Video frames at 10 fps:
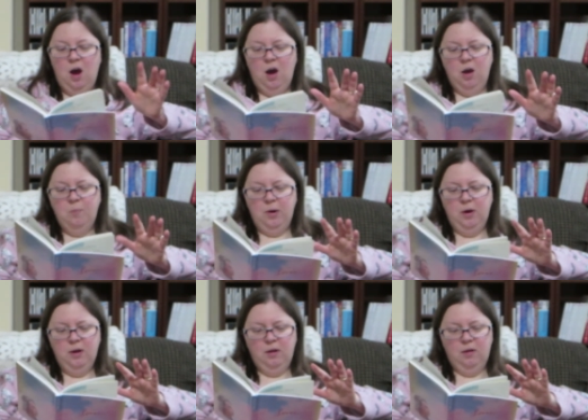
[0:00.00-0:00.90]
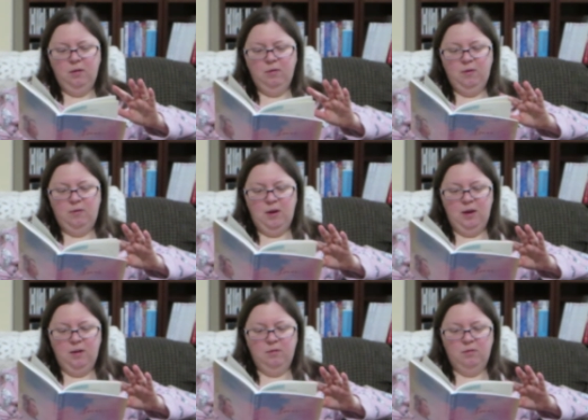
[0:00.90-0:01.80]
I bought the
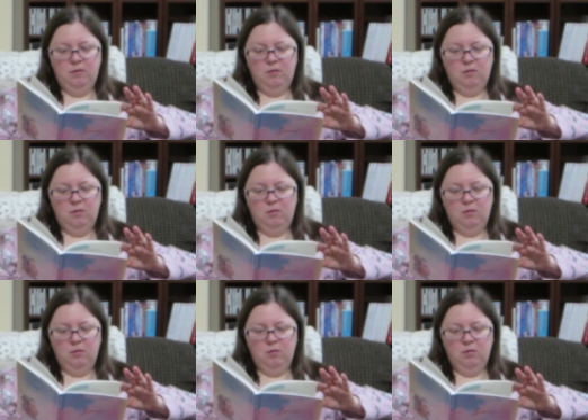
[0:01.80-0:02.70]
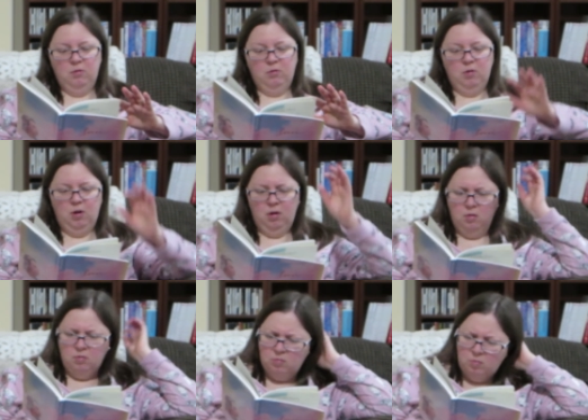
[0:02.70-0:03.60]
days. Or sorry.
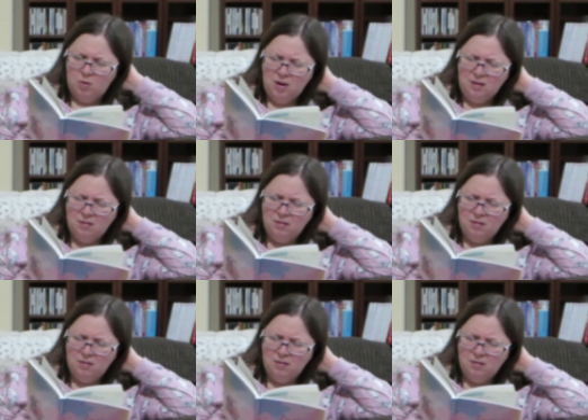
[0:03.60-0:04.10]
What?